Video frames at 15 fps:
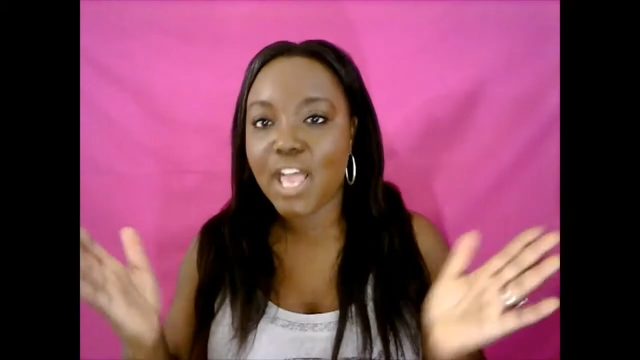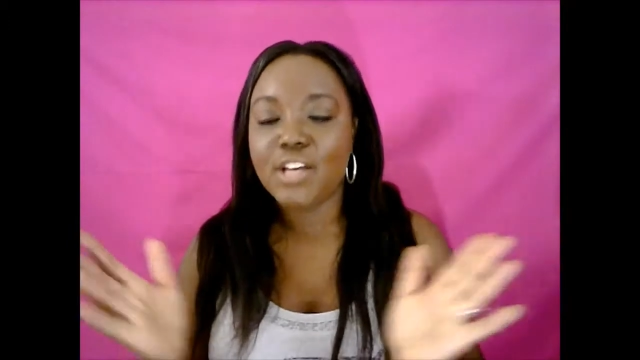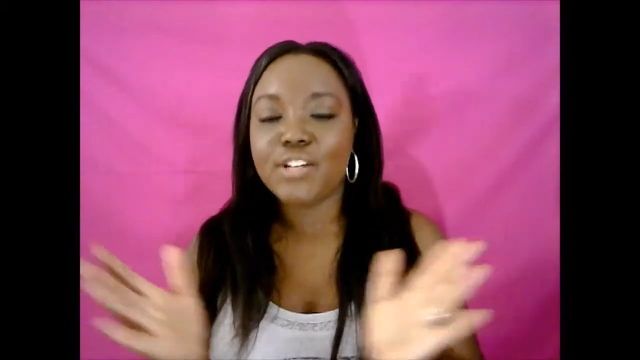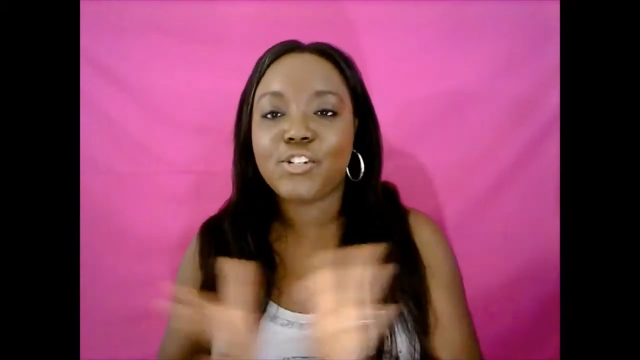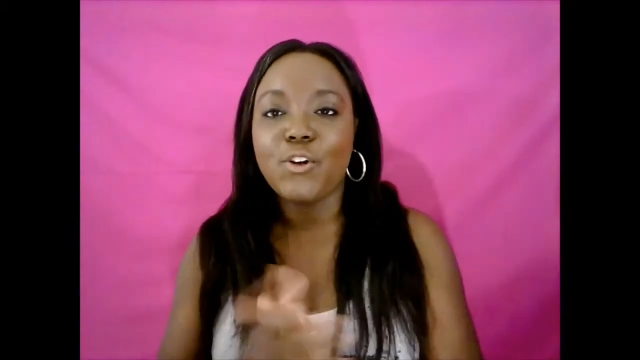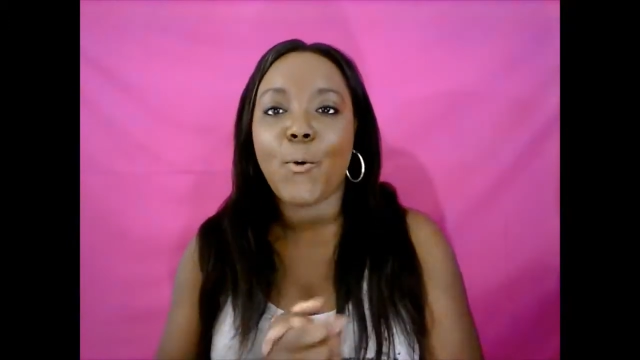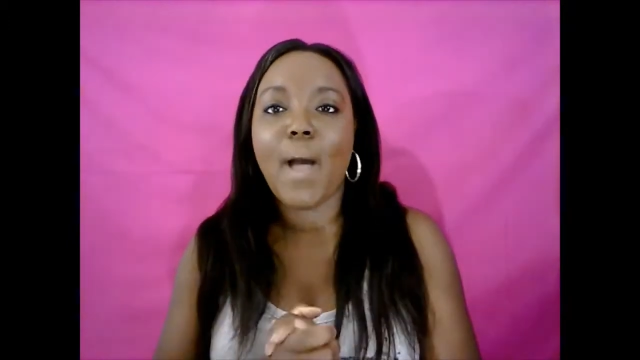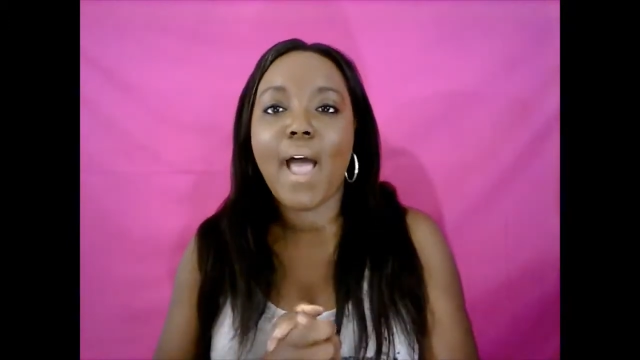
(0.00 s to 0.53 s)

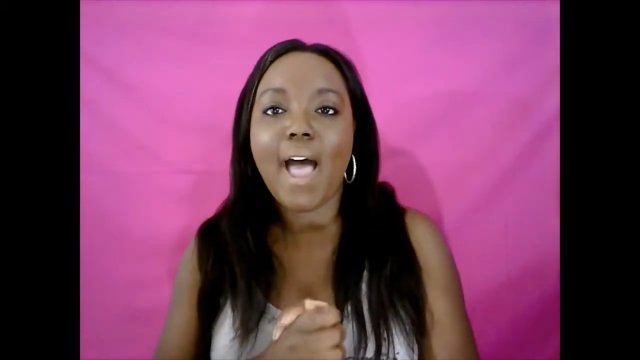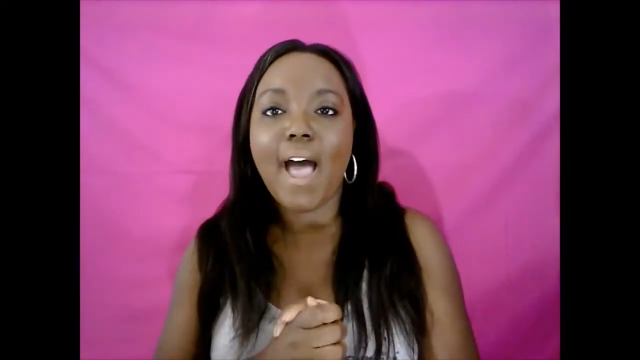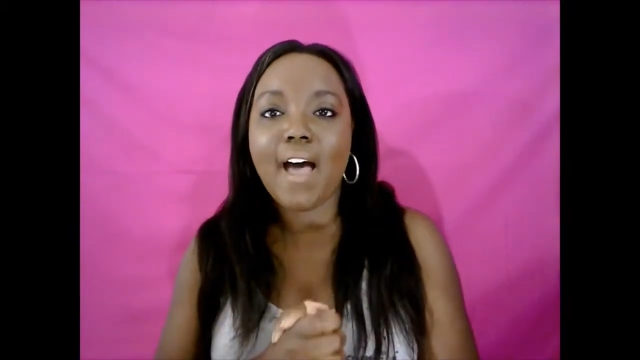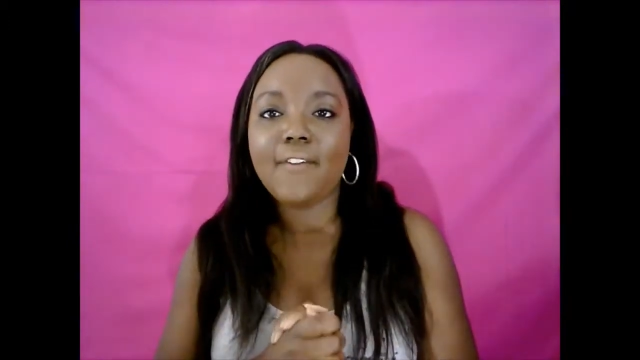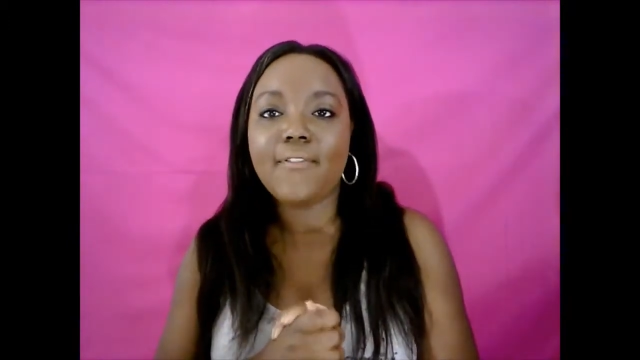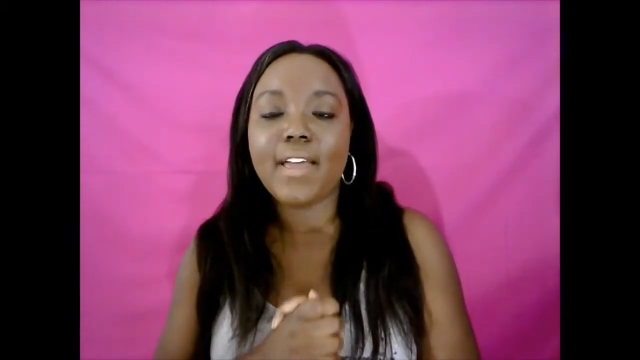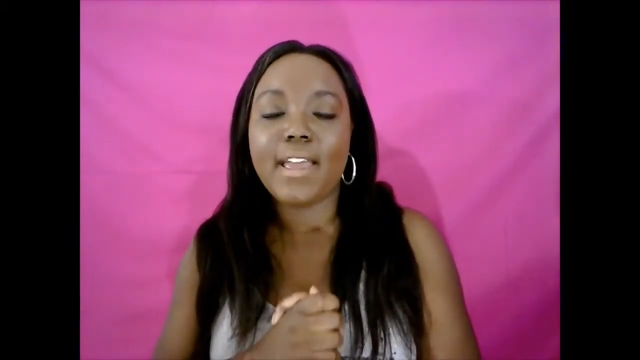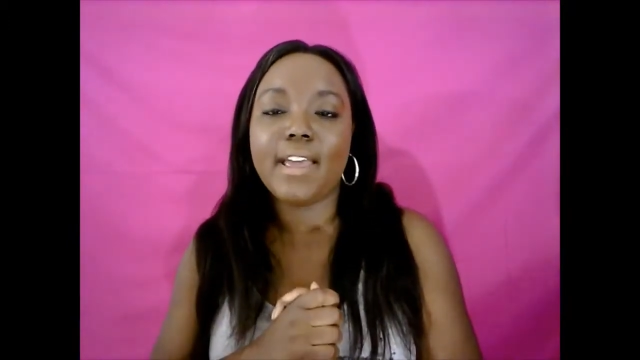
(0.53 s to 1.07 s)
So
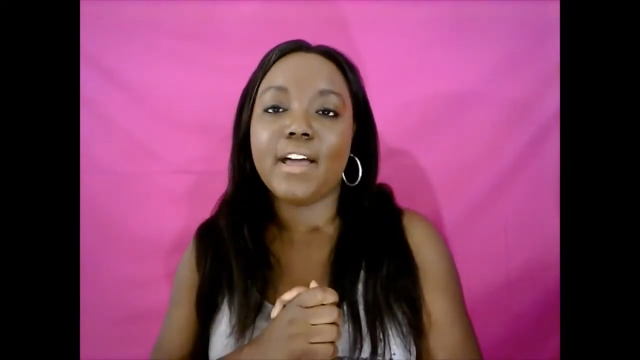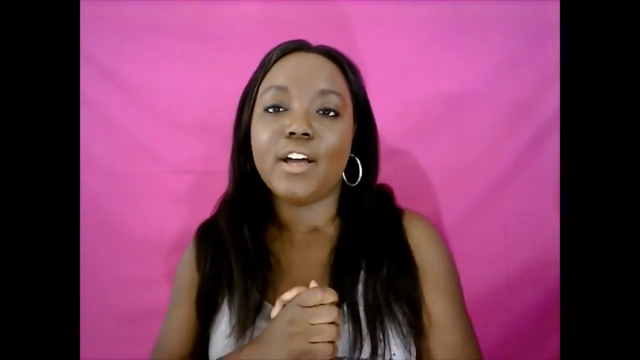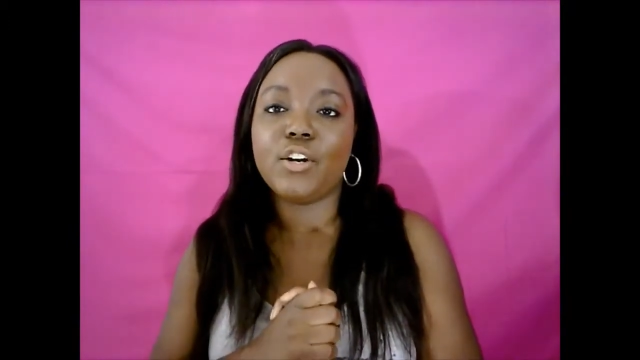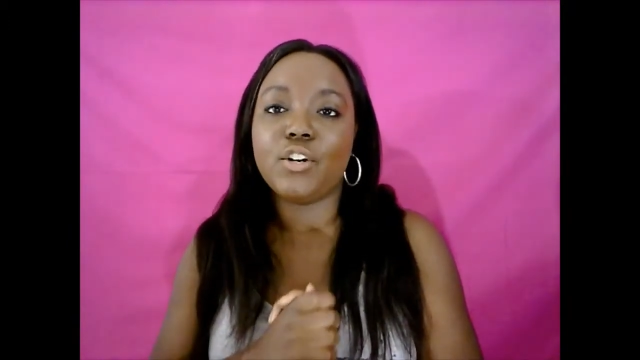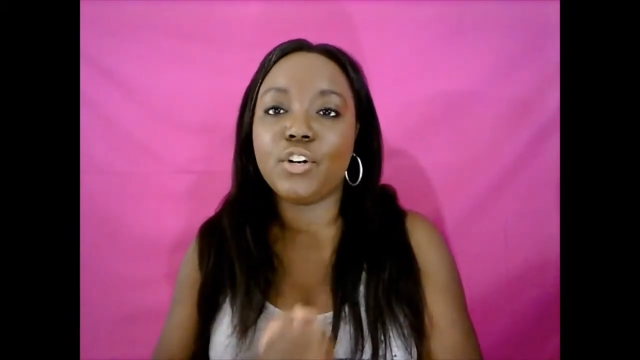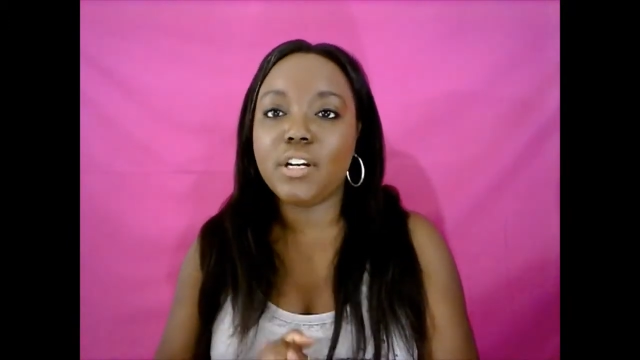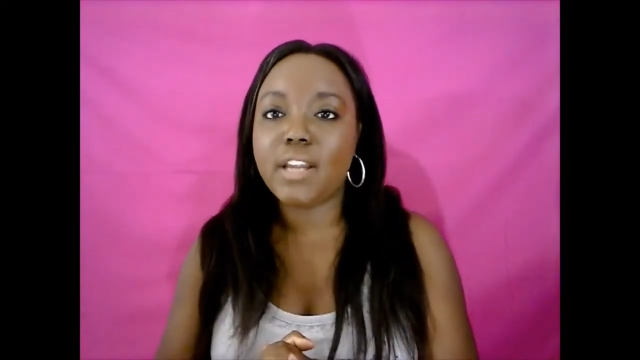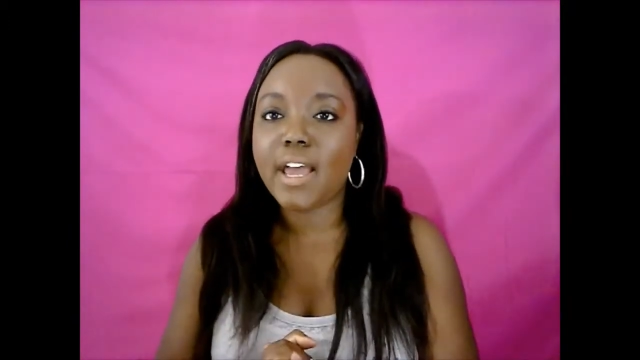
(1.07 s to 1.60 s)
have a
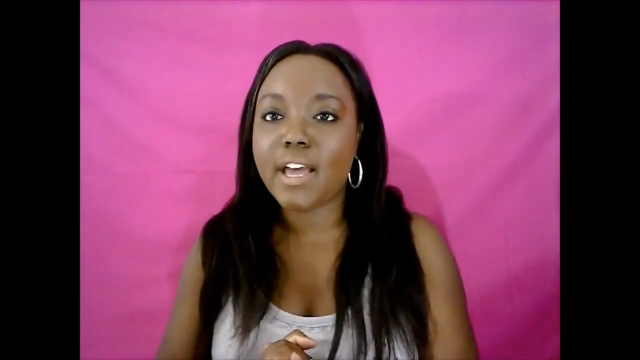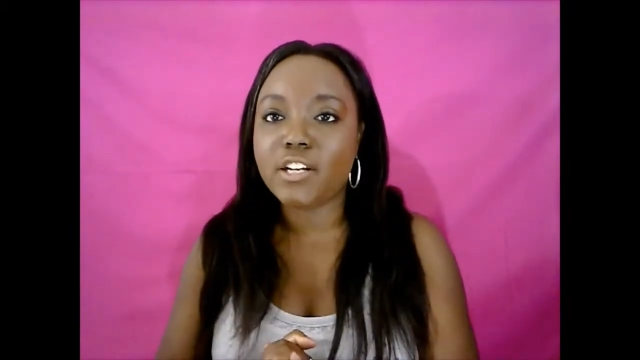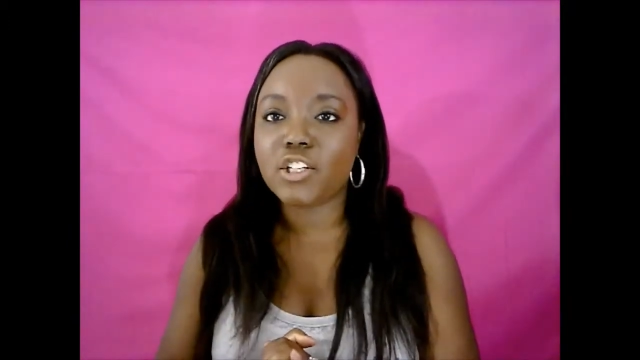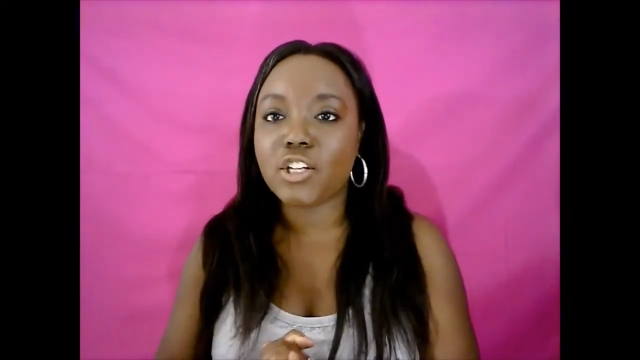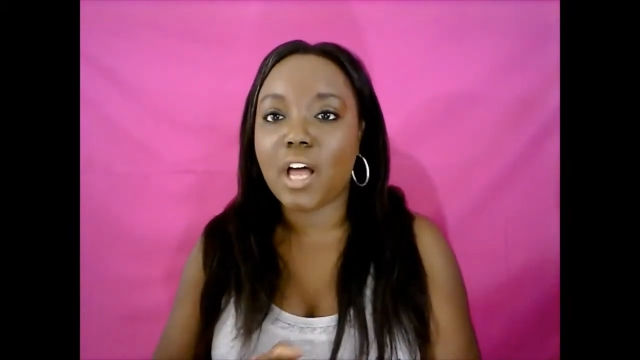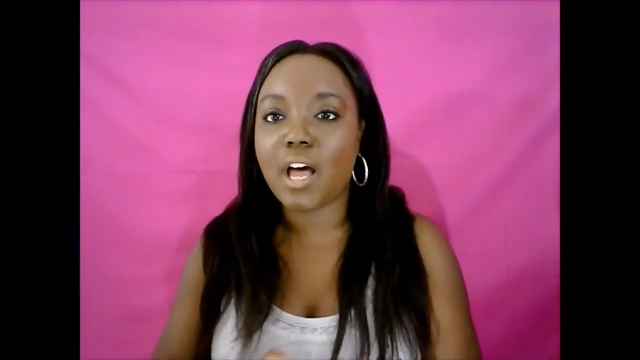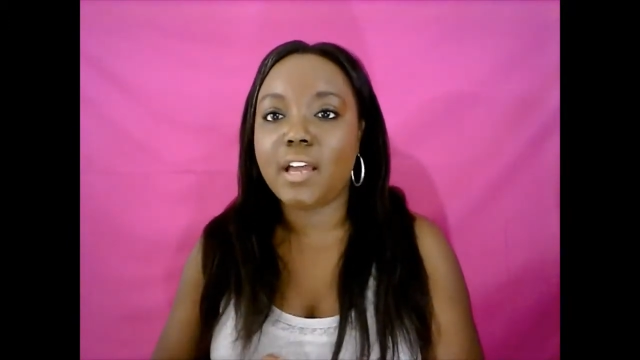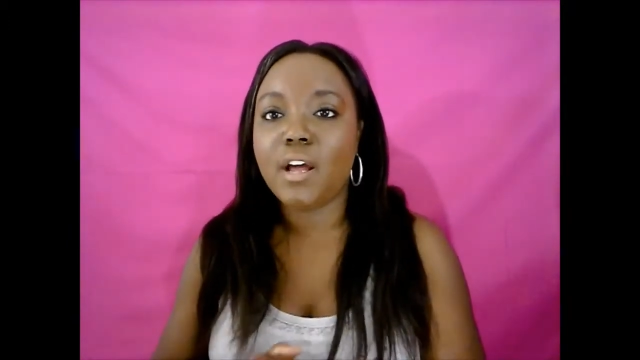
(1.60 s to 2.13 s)
good
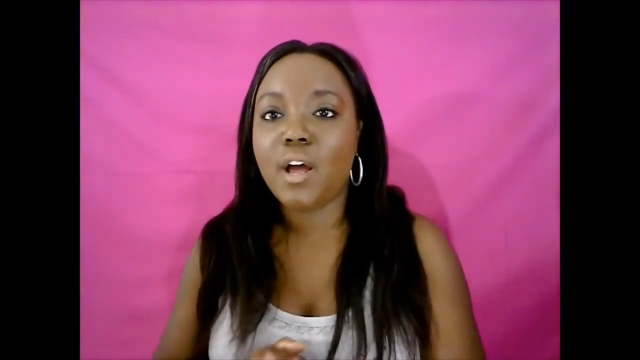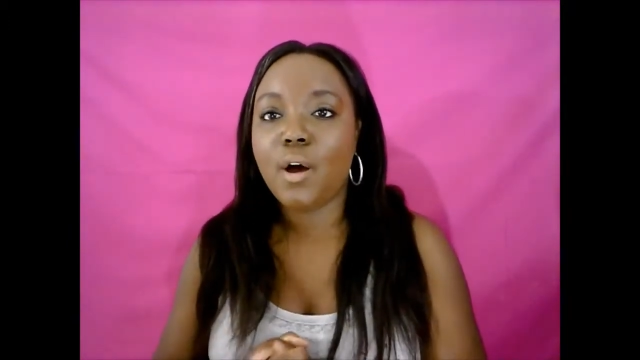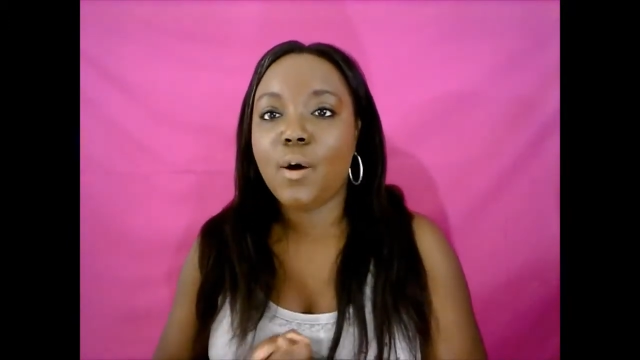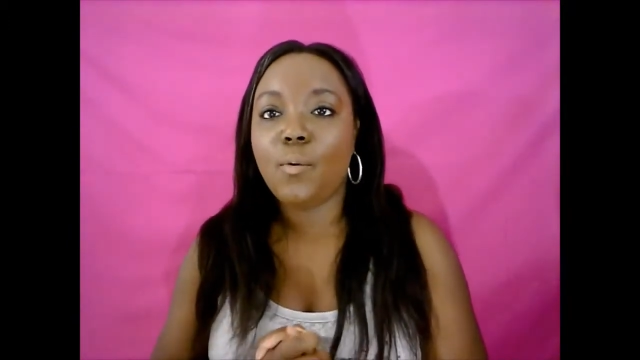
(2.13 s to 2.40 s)
headshot,